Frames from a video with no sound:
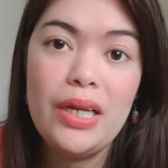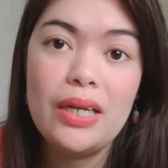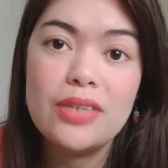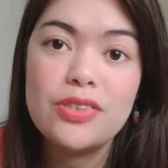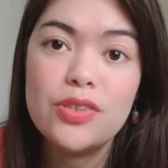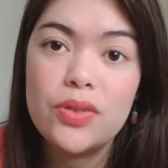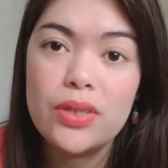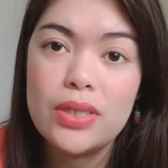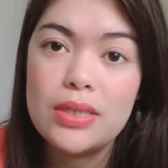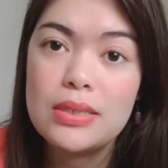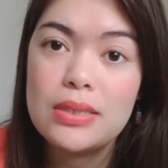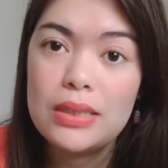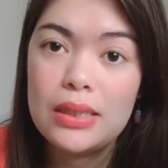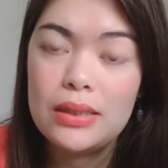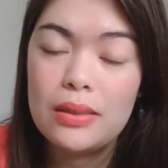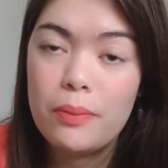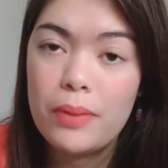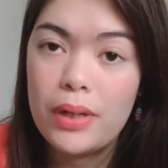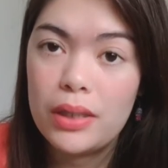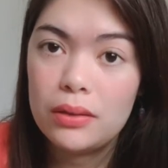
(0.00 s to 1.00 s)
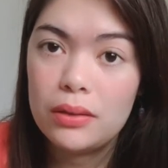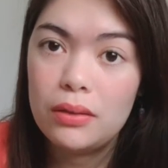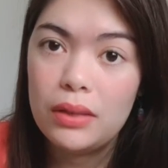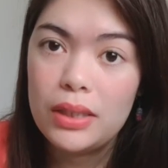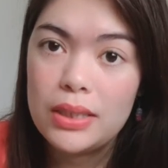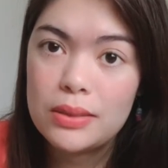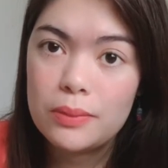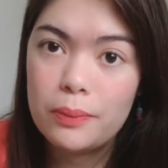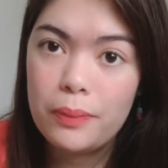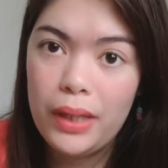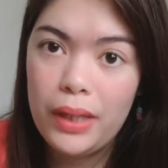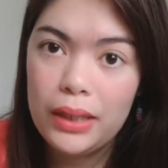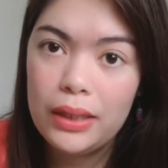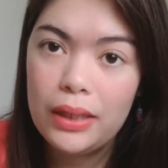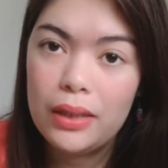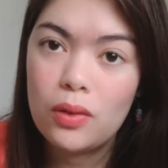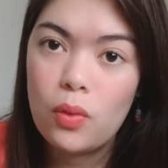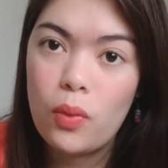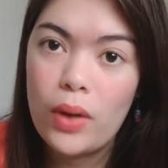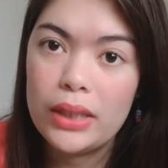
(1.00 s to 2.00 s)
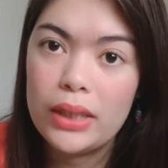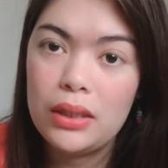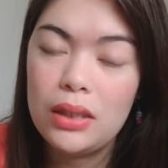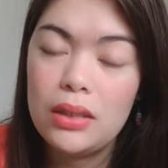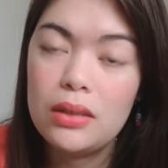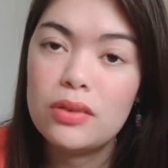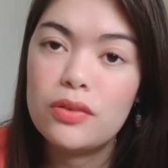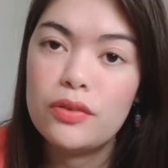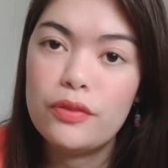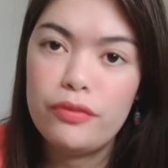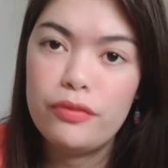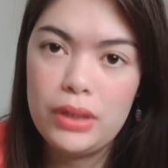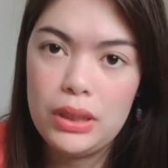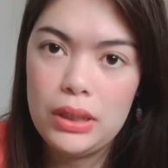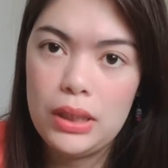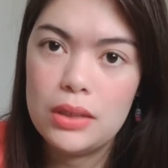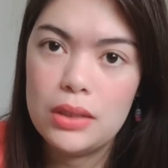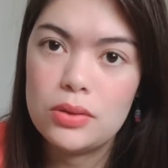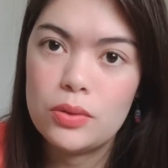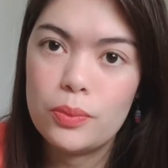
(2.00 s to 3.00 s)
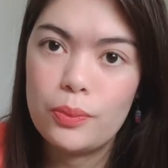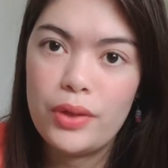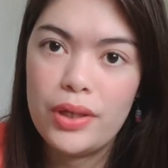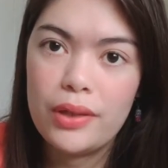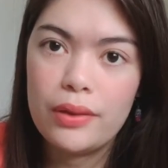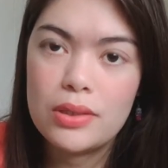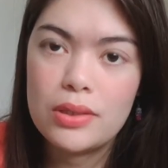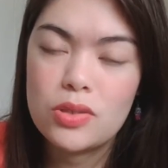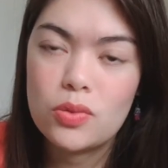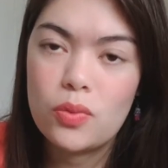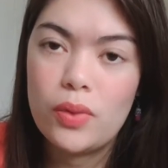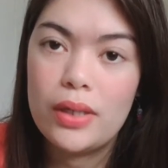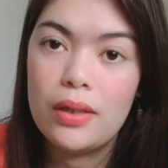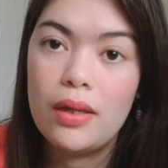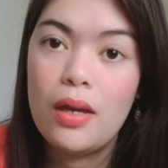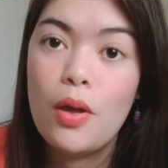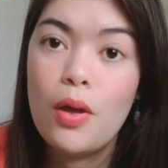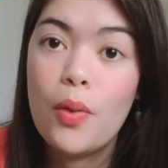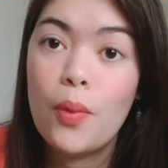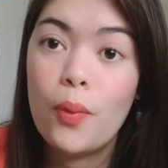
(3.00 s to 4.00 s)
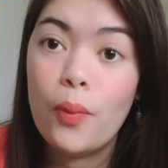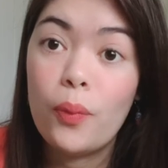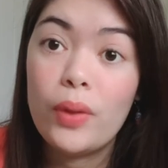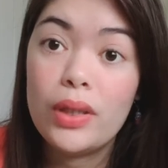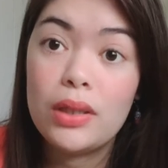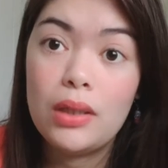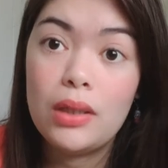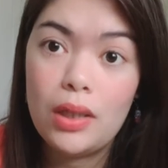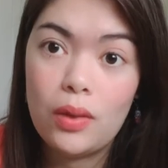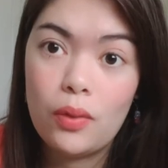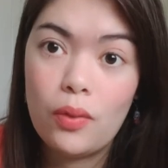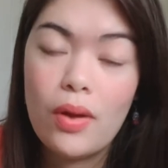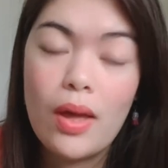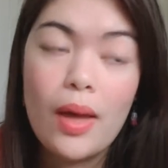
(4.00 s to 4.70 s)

As you can see, the bottle is big and quite inconvenient to bring this one with you.